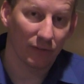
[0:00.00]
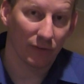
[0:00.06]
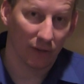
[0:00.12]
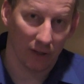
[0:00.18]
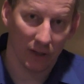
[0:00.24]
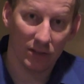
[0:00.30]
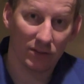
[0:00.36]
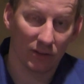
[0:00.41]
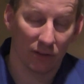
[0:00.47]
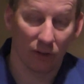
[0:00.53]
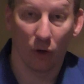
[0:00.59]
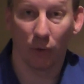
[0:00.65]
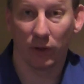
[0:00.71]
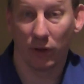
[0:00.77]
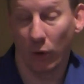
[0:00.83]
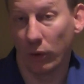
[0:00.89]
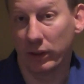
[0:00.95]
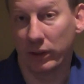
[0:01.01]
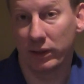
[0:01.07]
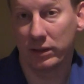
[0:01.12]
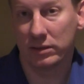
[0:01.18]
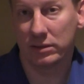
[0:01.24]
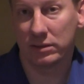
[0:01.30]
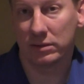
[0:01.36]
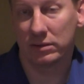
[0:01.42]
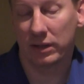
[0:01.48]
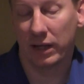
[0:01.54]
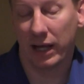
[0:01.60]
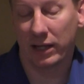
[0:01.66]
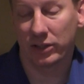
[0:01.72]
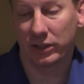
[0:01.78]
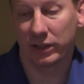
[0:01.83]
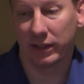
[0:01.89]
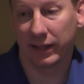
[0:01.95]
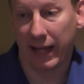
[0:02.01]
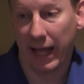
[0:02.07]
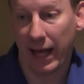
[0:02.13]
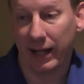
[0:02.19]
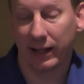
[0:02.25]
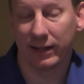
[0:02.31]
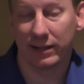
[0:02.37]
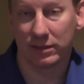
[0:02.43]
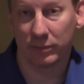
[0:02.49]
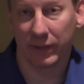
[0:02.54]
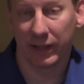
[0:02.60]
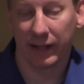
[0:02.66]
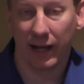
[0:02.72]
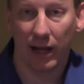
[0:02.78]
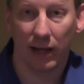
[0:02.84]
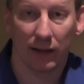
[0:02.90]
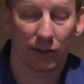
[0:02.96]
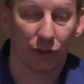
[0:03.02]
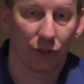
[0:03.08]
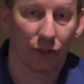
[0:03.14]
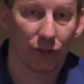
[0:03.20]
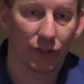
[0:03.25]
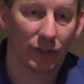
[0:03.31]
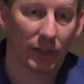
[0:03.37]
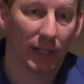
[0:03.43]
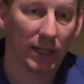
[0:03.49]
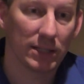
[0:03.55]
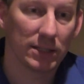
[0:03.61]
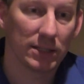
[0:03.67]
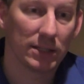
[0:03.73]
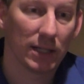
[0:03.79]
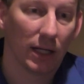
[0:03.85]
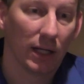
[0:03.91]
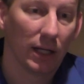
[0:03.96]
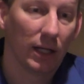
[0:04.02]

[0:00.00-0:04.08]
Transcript: for us to grow in holiness. Actually, the Catechism of the Catholic Church says